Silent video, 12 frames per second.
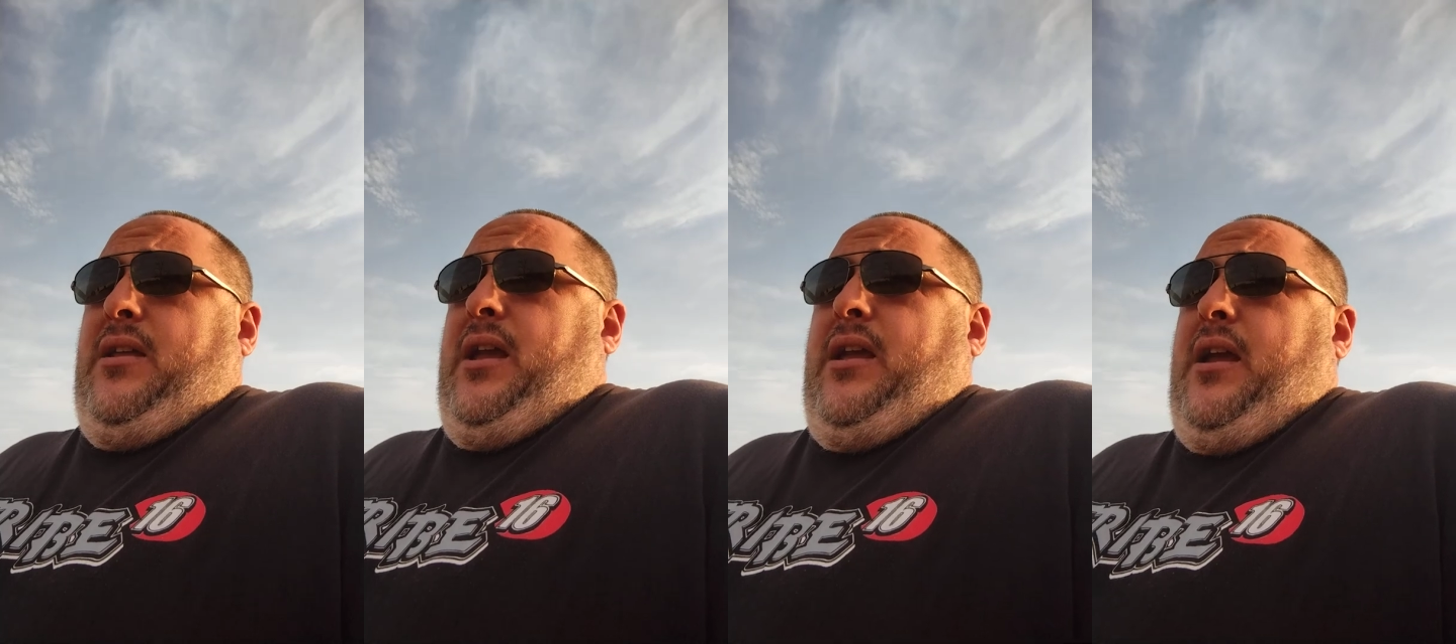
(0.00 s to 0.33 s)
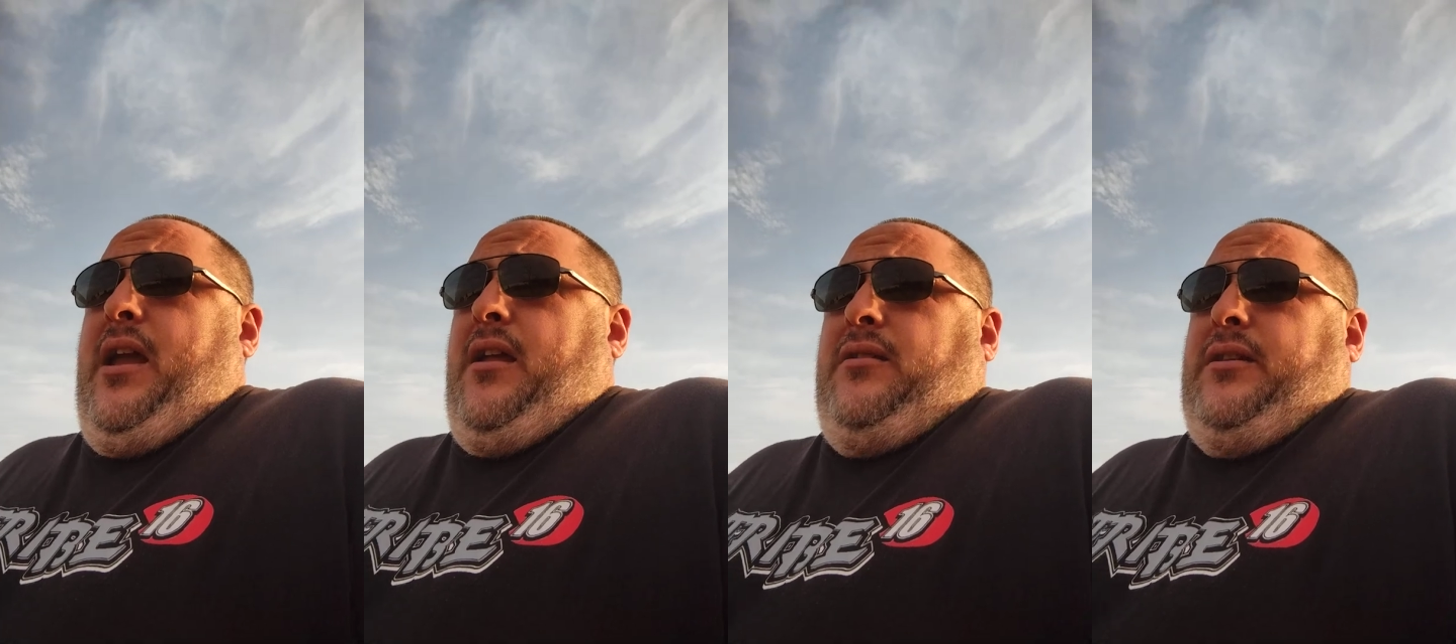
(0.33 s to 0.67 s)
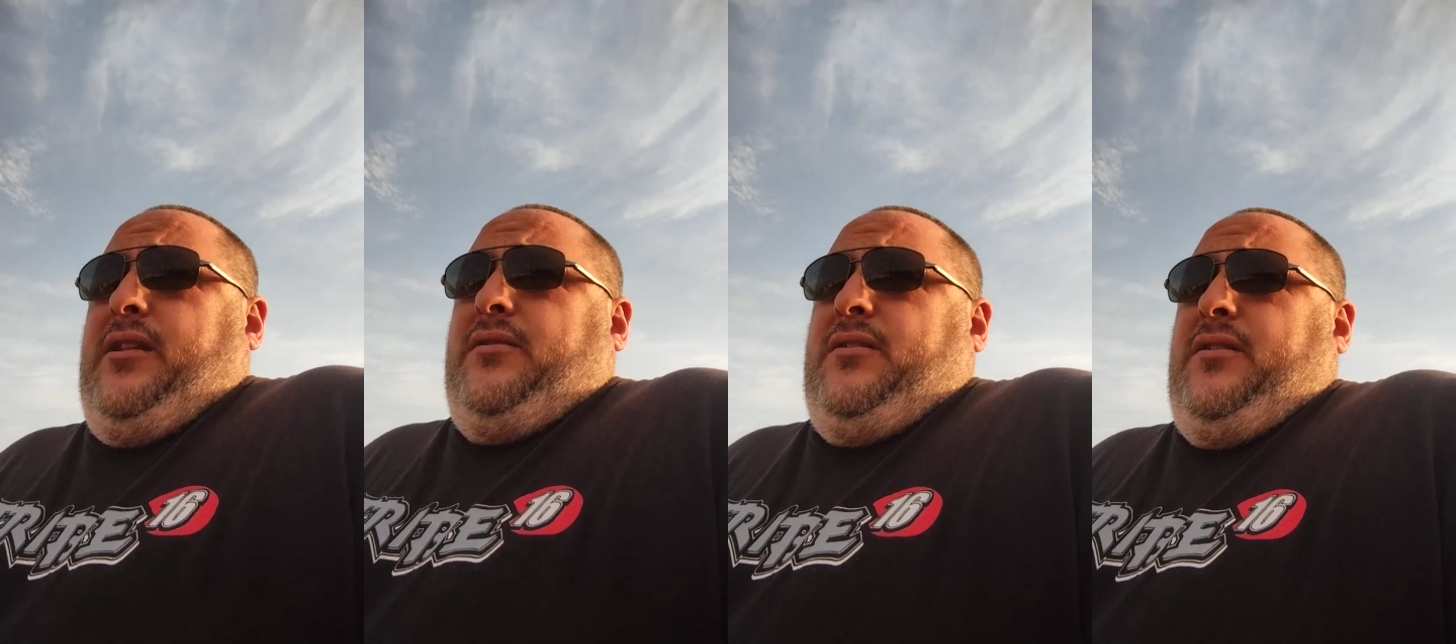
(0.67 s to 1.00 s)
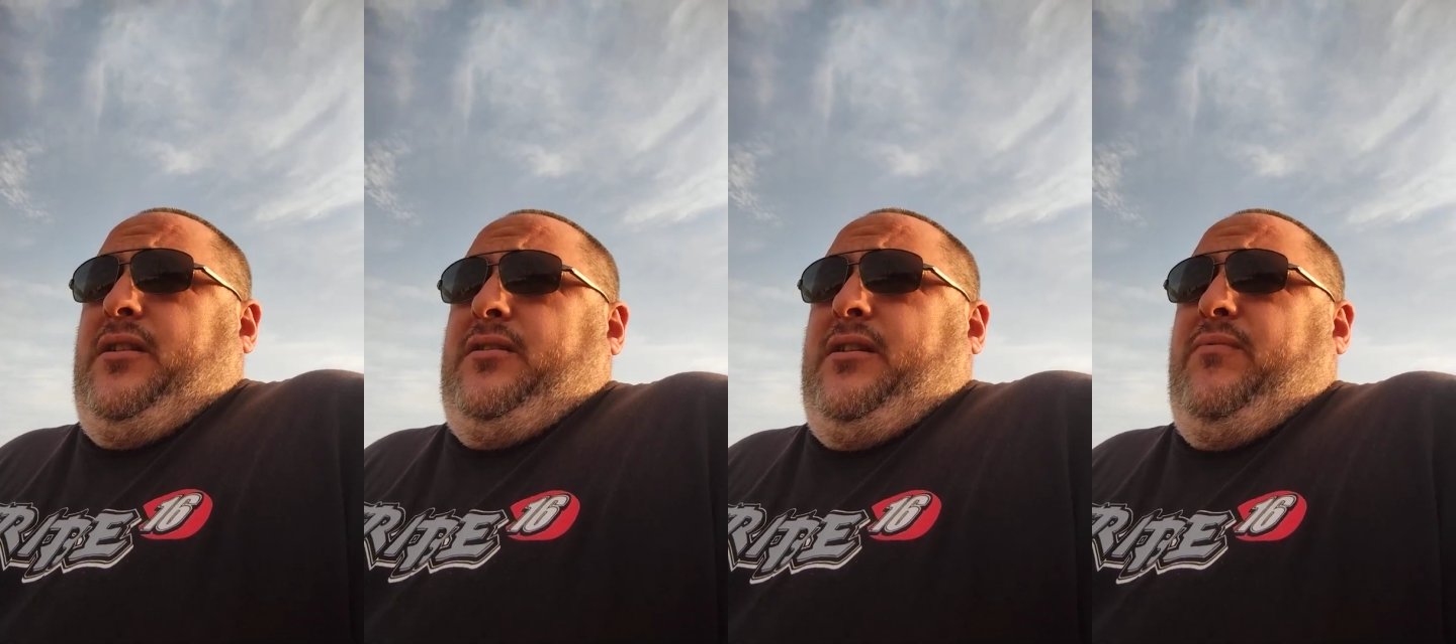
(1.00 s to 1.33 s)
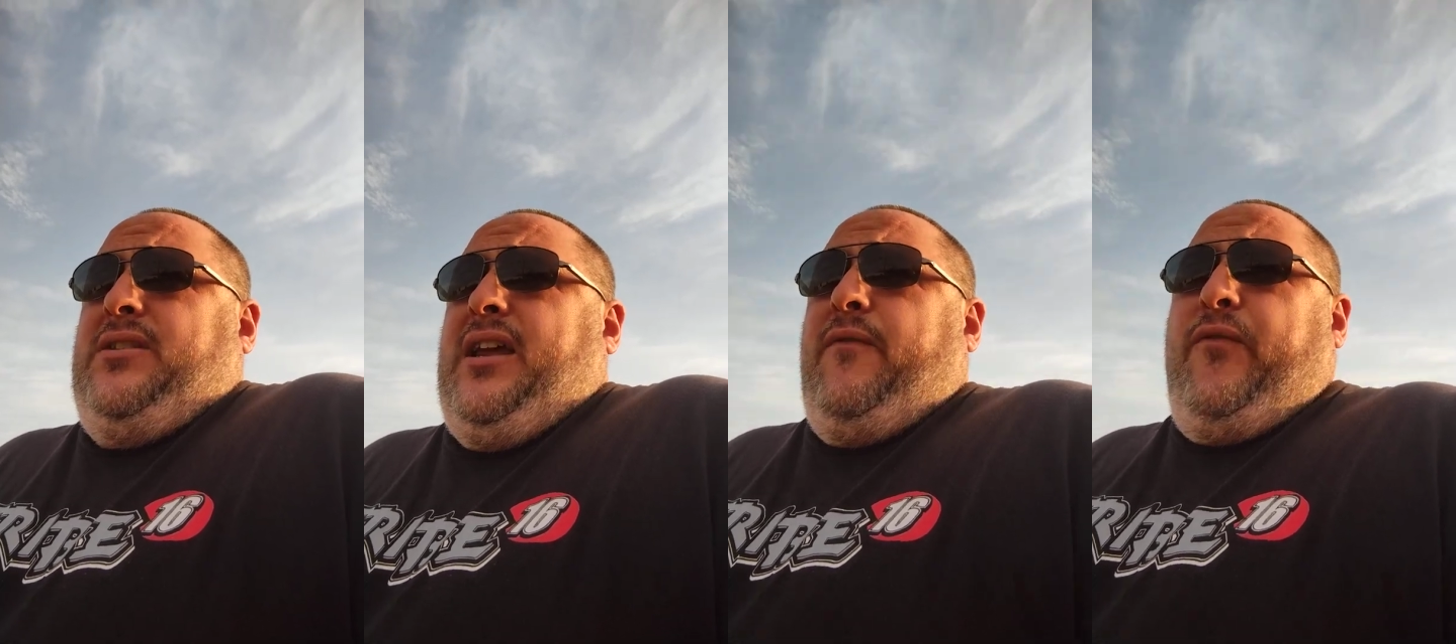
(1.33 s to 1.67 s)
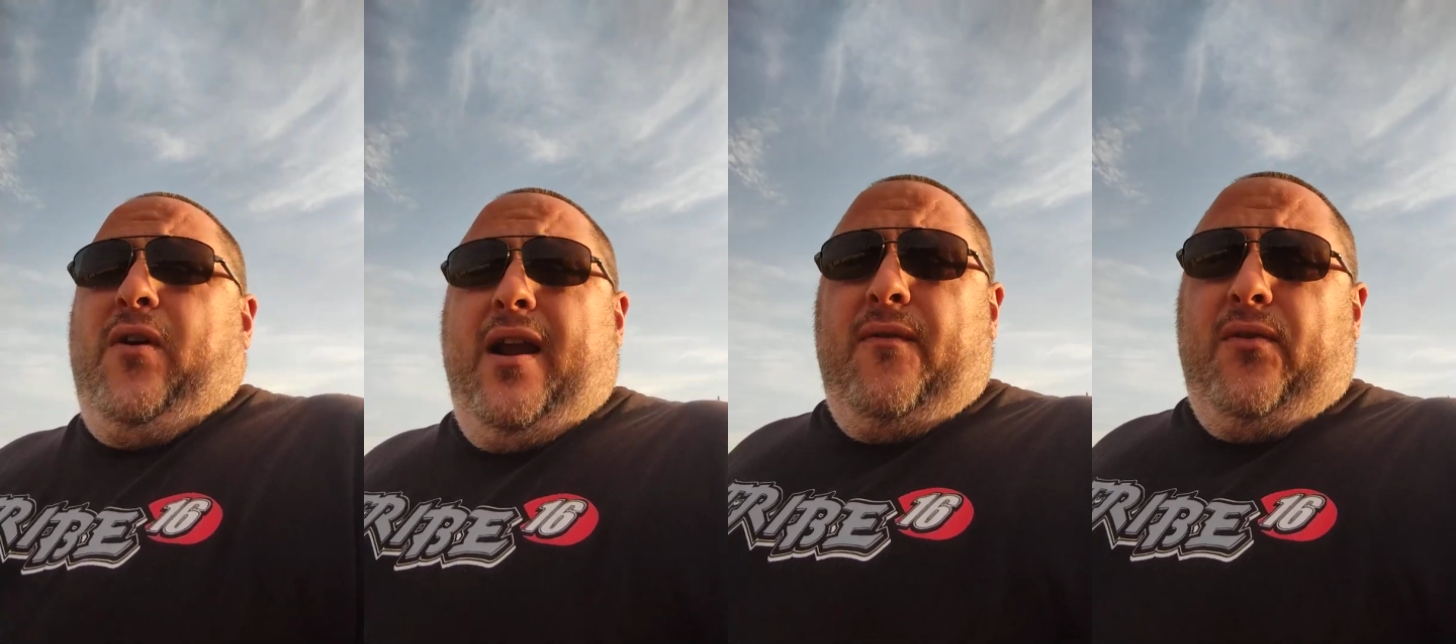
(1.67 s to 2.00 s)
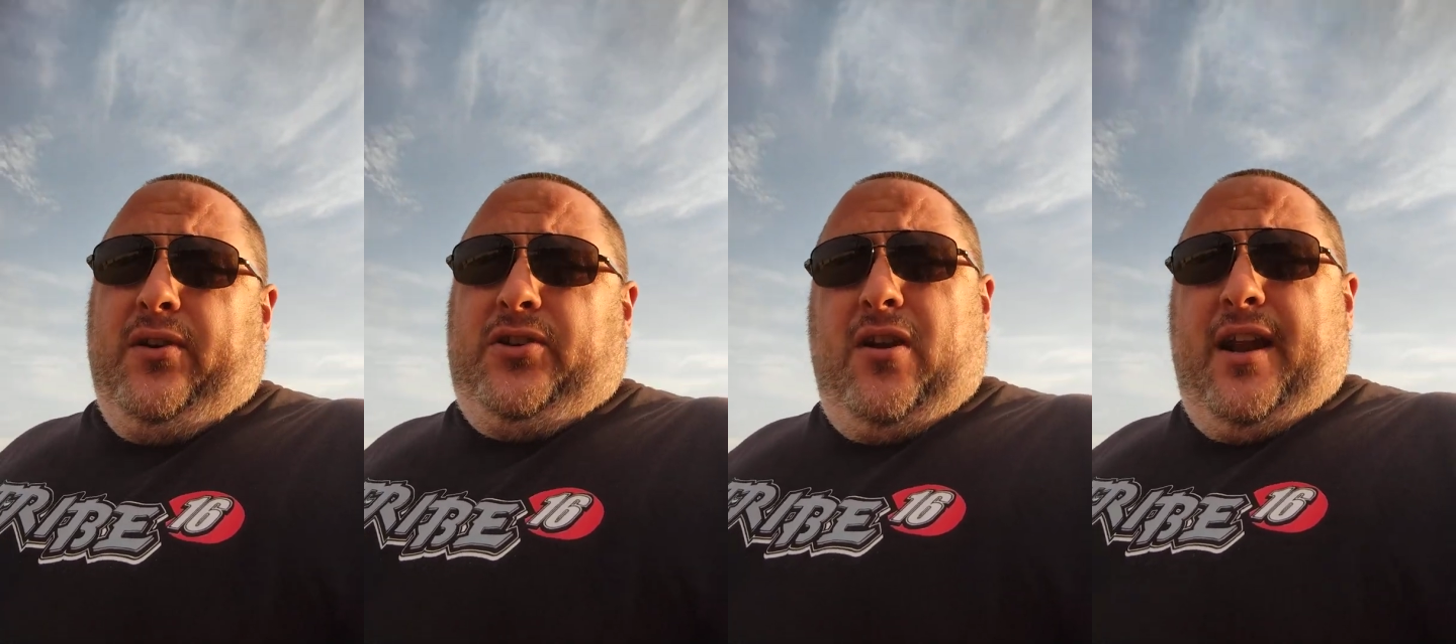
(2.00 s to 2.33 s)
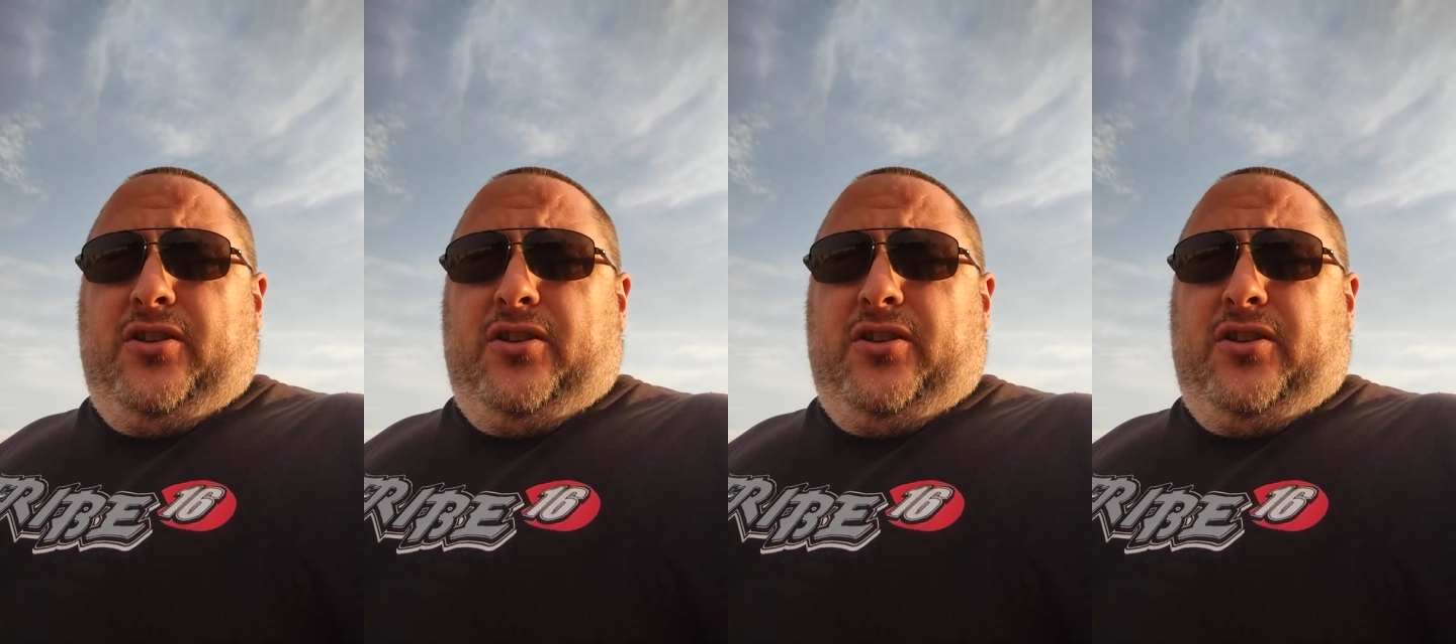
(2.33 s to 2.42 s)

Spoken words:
it would take forever to try